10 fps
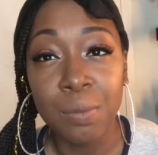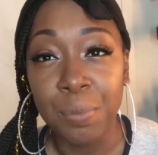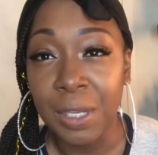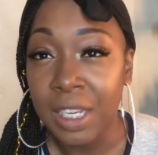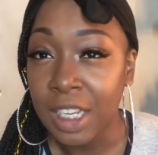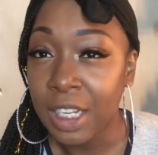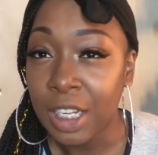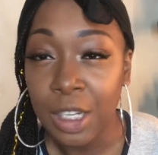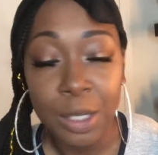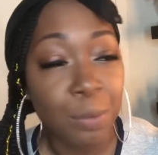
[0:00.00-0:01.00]
being
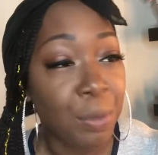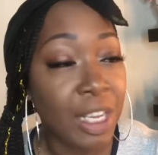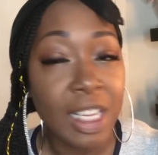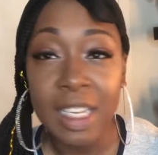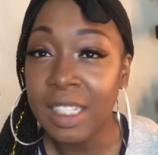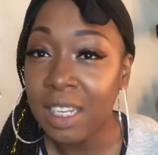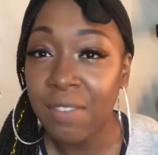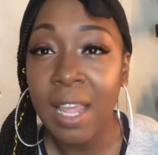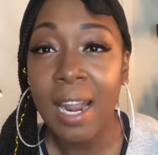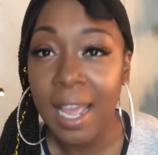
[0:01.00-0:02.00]
the
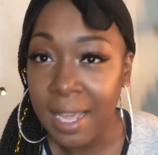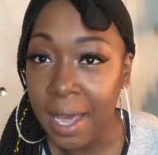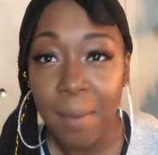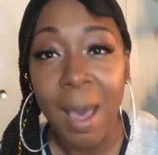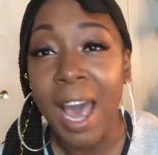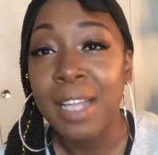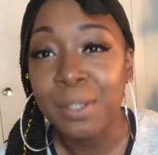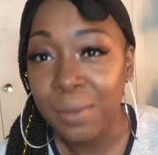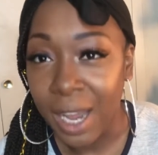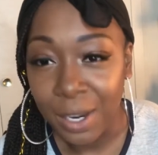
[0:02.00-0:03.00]
diva that I am, I
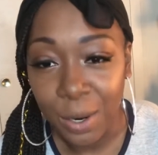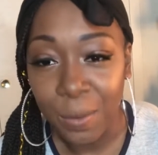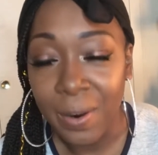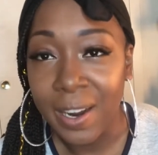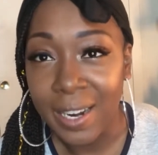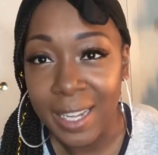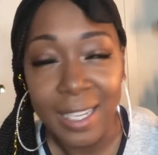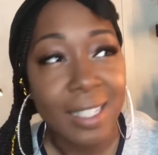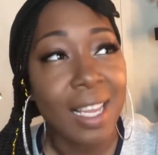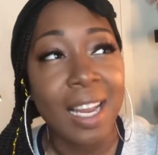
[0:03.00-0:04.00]
do not know where it
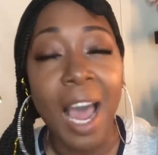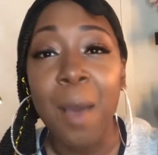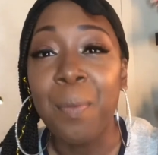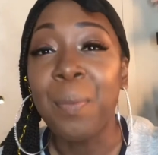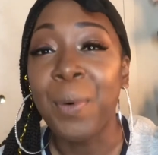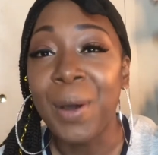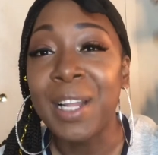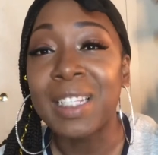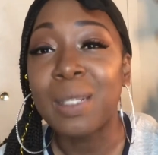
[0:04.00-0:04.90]
is, and I bought it